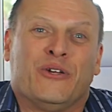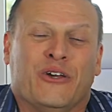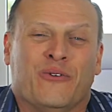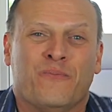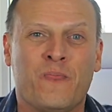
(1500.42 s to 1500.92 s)
we
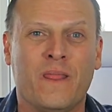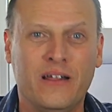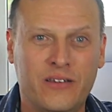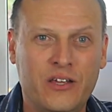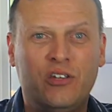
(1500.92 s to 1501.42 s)
do,
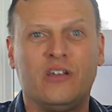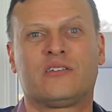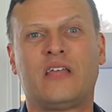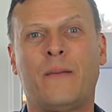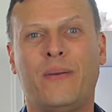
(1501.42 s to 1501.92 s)
teaching
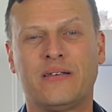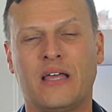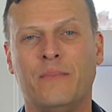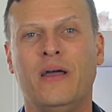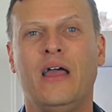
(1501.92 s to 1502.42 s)
you step by
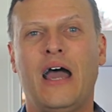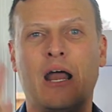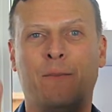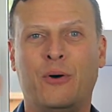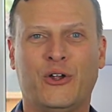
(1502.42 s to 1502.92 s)
step
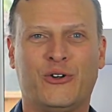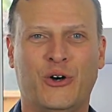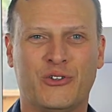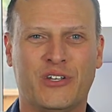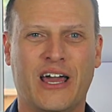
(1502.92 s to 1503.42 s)
how to put your
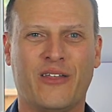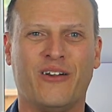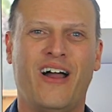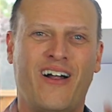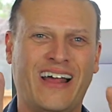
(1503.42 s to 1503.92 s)
close
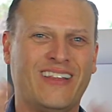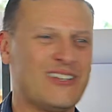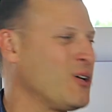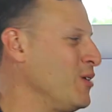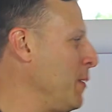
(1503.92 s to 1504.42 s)
together. All right,
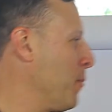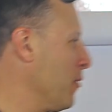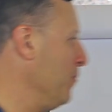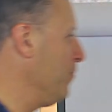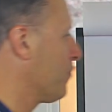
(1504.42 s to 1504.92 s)
let's go
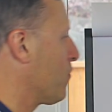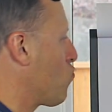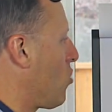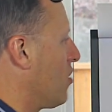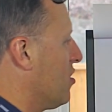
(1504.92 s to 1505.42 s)
deeper.
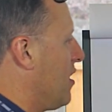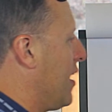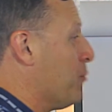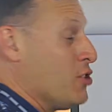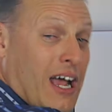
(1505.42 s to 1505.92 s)
So you
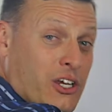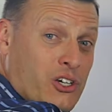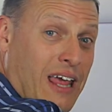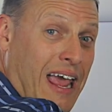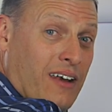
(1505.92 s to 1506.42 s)
got
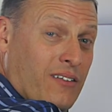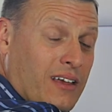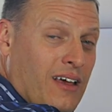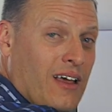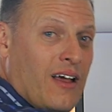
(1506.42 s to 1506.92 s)
objection
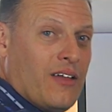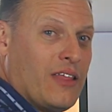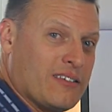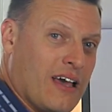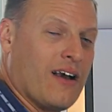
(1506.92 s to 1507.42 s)
handling.
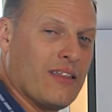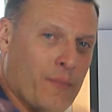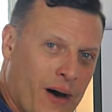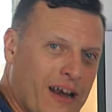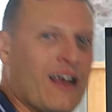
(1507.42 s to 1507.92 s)
They say, I don't
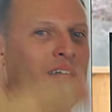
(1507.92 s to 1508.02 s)
have the money,